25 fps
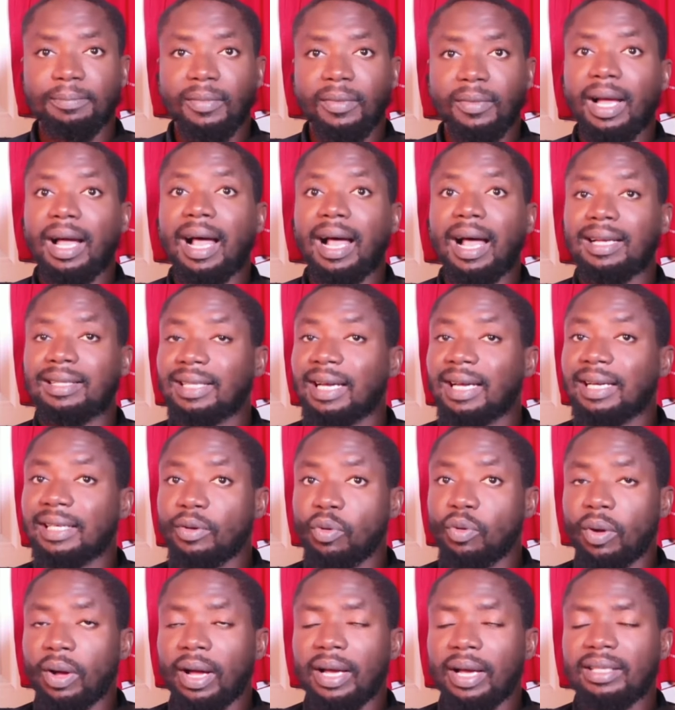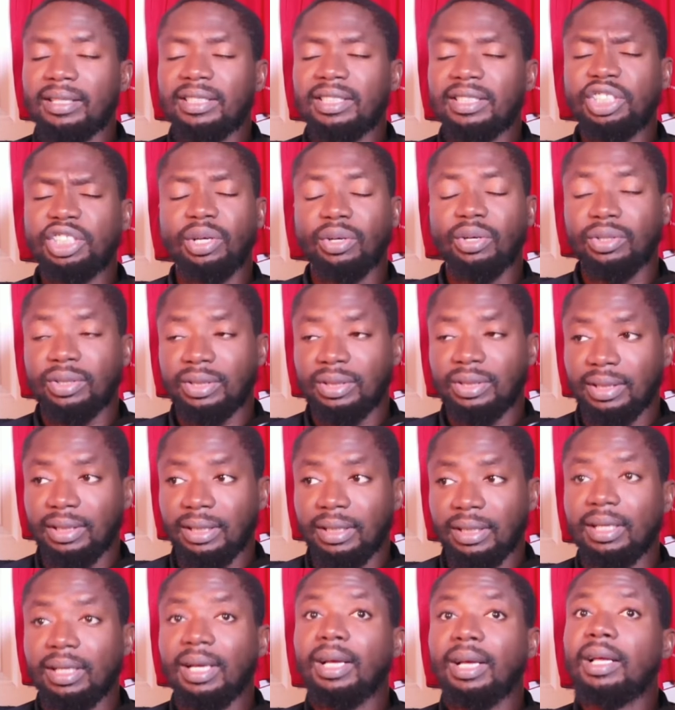Attacking wise, Chelsea
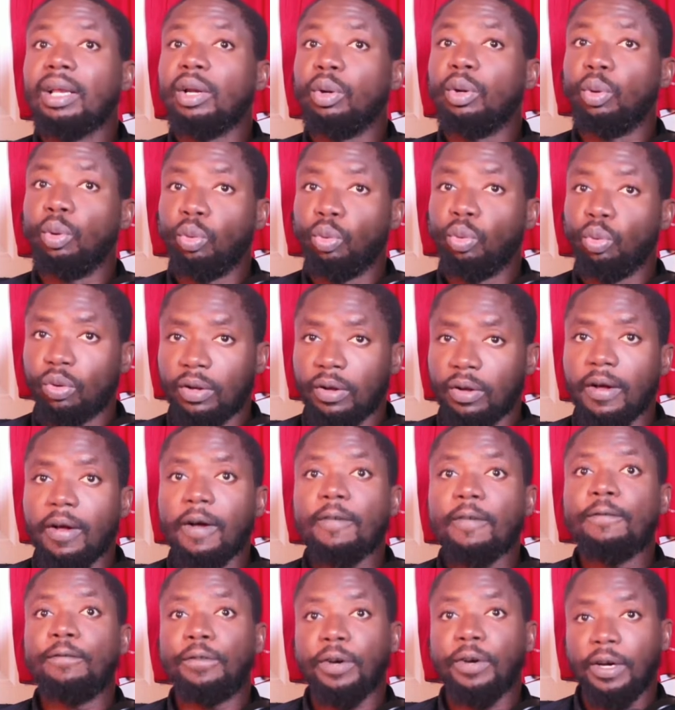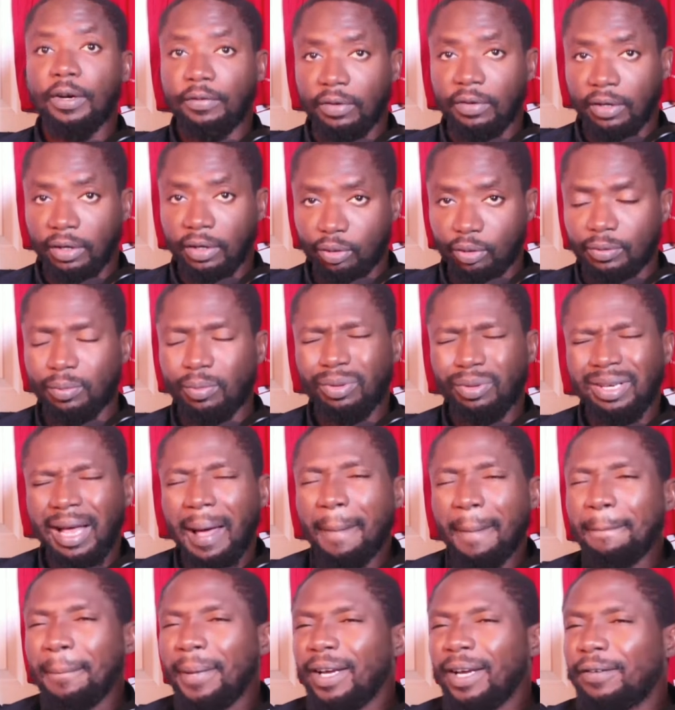look very, very good. But that
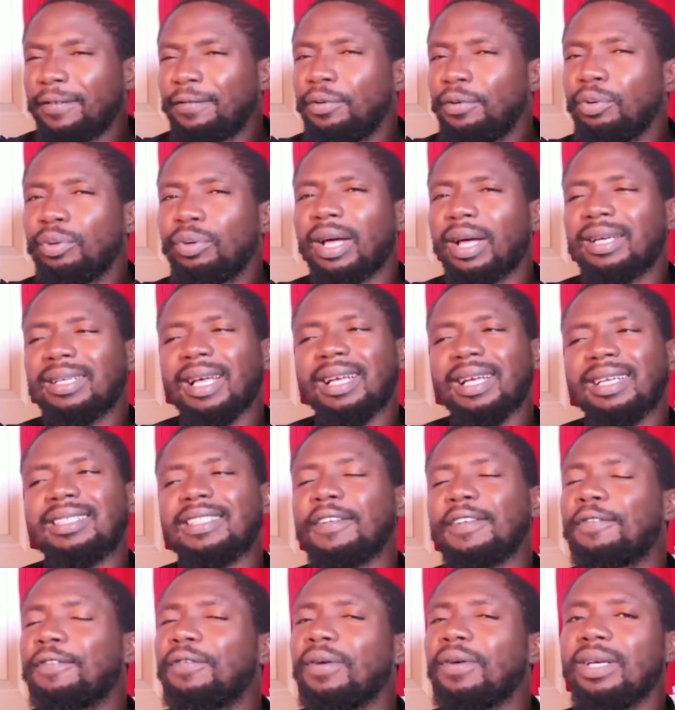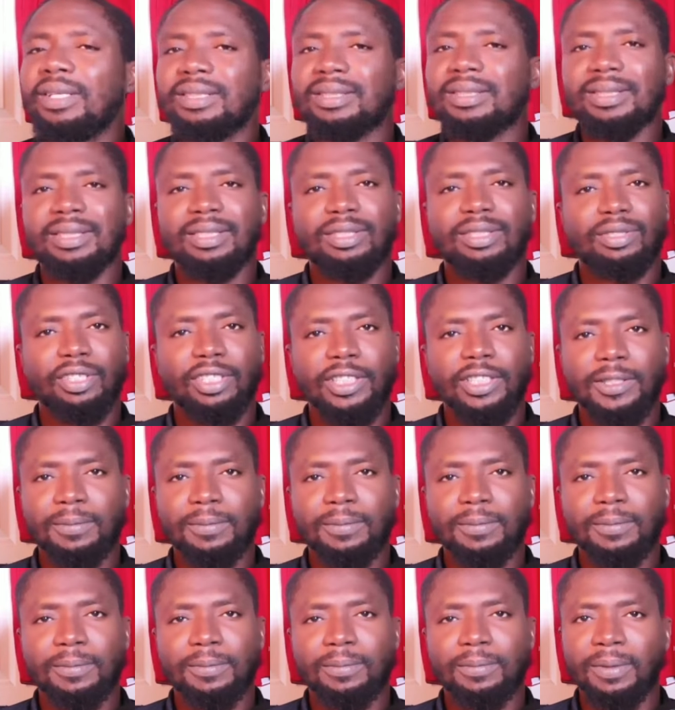midfield and that defense is suspect.
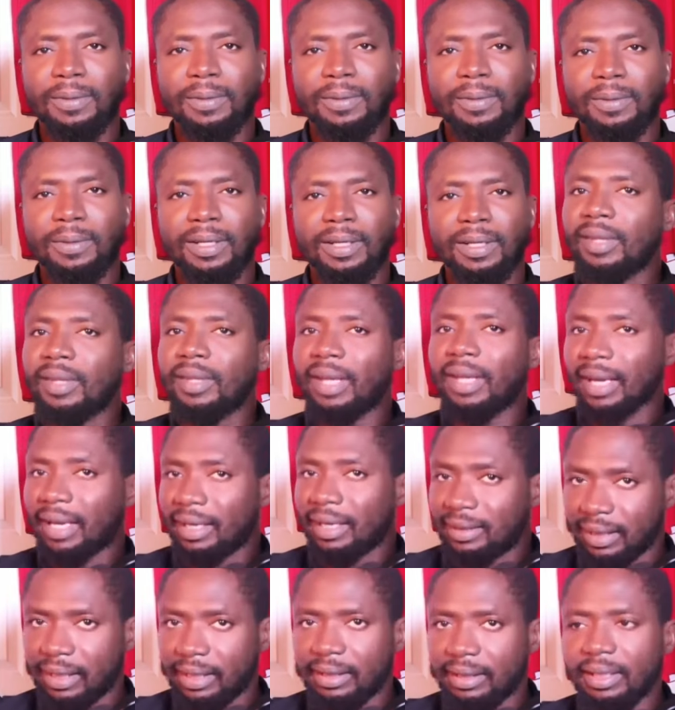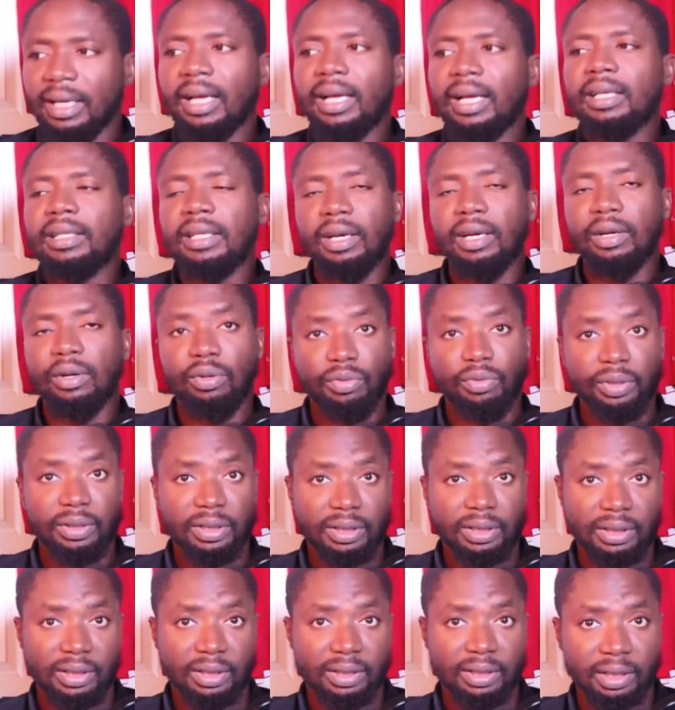Now, like I said, they look great in
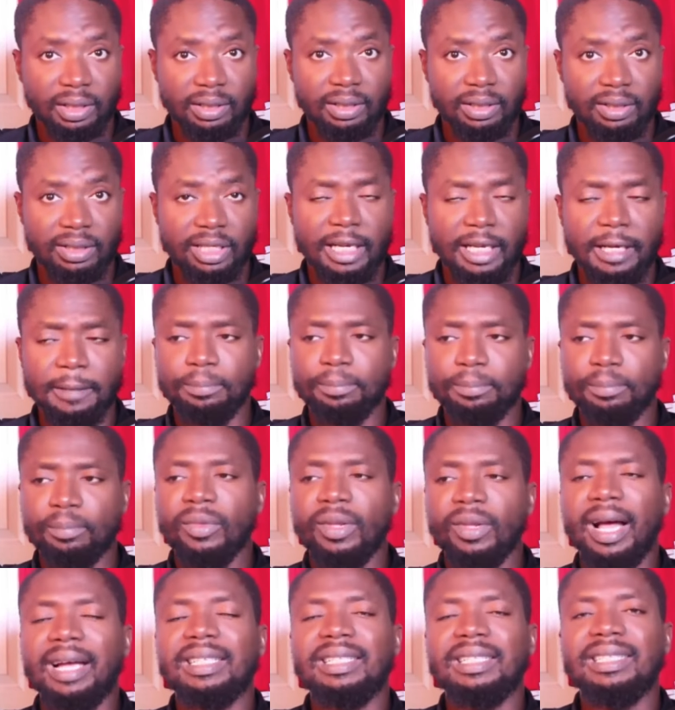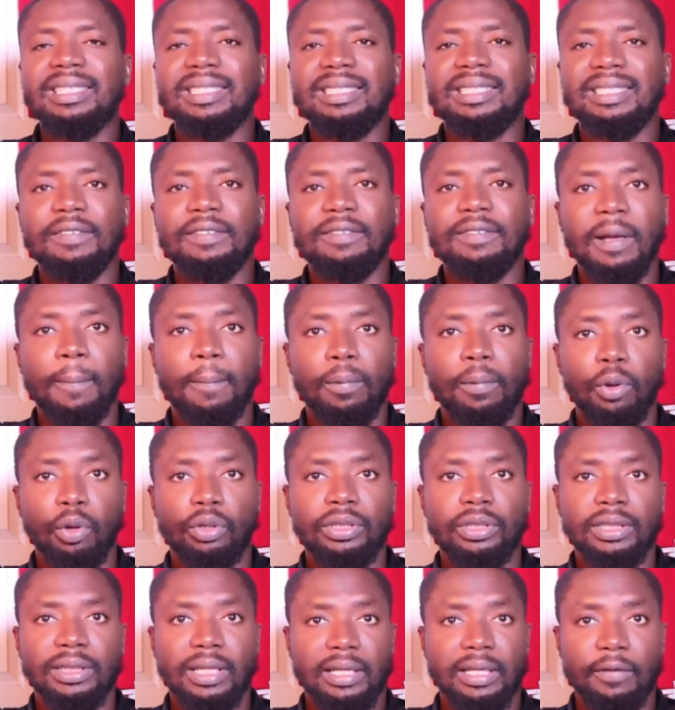this, in this game and they deserve their plaudits
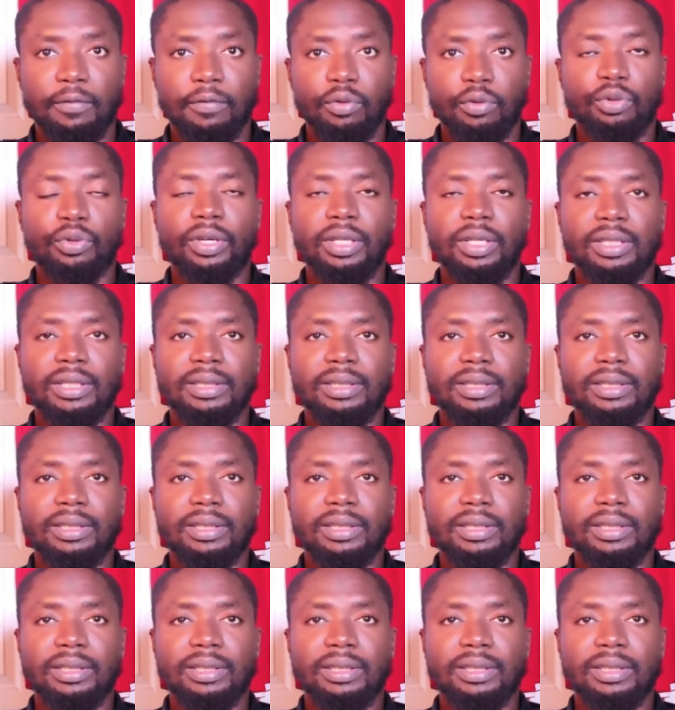and their full credit.